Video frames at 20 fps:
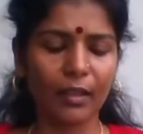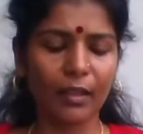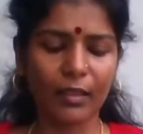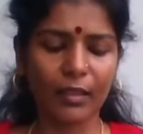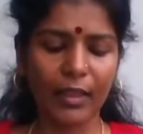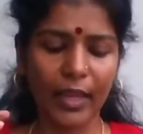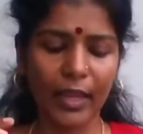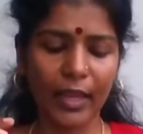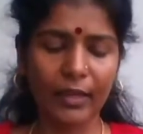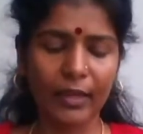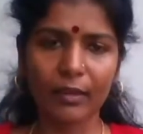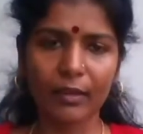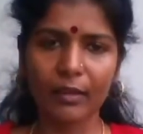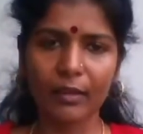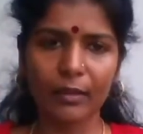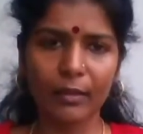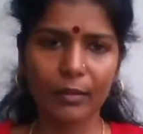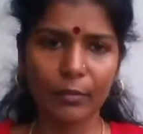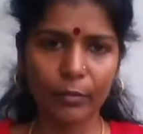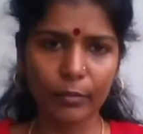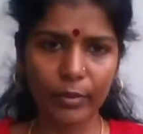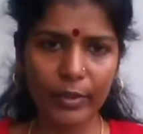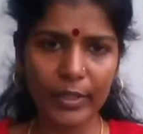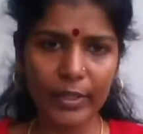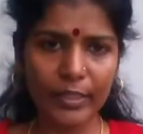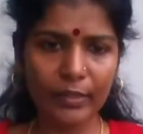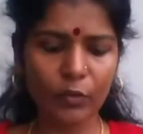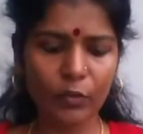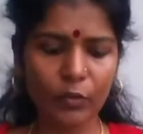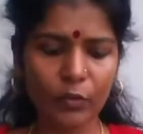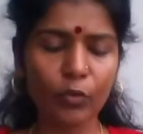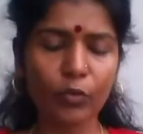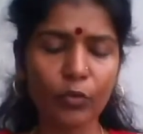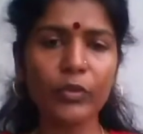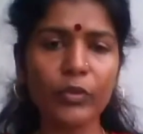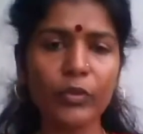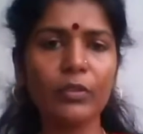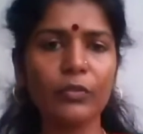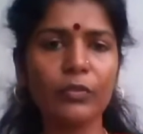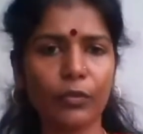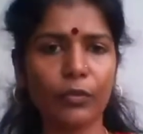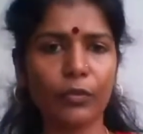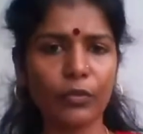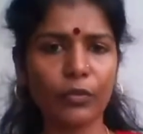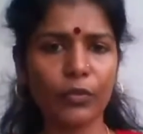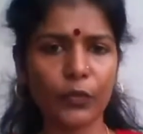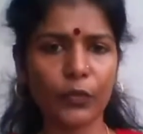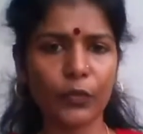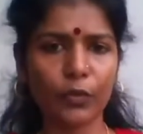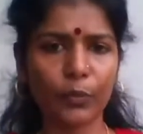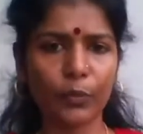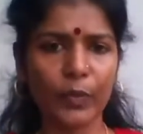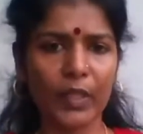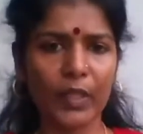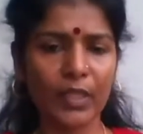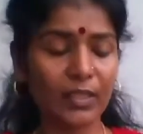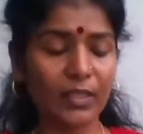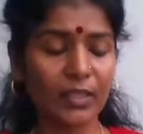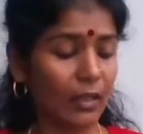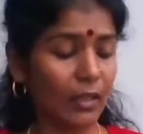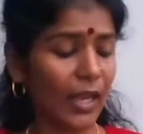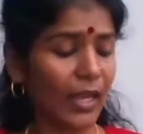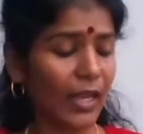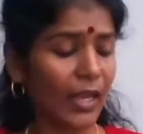then please remove the fruits from this.